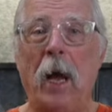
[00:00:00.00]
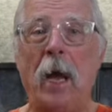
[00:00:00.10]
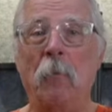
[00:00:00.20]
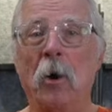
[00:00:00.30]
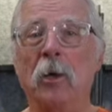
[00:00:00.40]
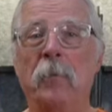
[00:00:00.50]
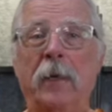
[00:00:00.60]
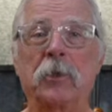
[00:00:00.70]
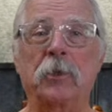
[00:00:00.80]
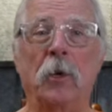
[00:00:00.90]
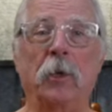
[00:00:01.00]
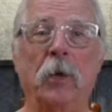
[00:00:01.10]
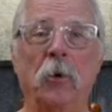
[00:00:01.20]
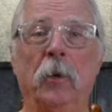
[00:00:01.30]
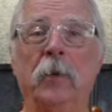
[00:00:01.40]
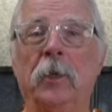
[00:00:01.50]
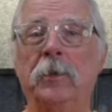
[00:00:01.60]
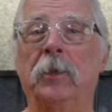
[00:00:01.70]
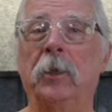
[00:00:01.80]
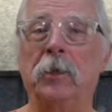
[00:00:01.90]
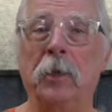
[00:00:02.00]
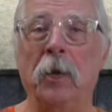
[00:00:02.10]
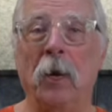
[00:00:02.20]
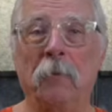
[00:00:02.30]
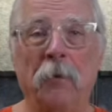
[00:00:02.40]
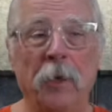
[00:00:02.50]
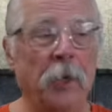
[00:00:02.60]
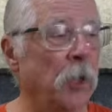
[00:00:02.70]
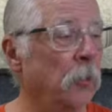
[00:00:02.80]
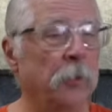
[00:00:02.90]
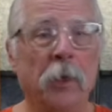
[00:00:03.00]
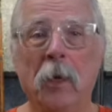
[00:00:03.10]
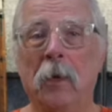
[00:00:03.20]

Hi, welcome back to Sarco in this edition of Unload.